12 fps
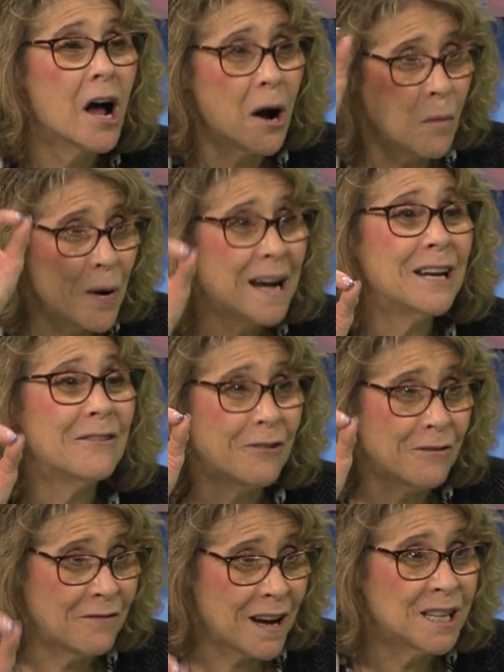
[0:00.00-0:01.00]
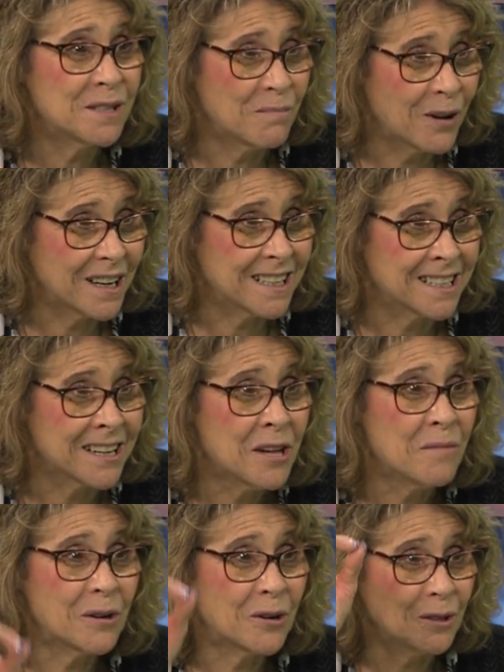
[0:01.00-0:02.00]
I'm waiting for Facebook
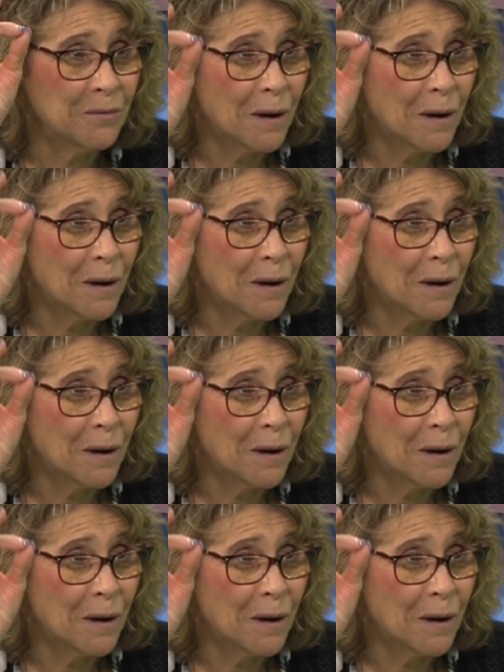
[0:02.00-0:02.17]
because uh-huh.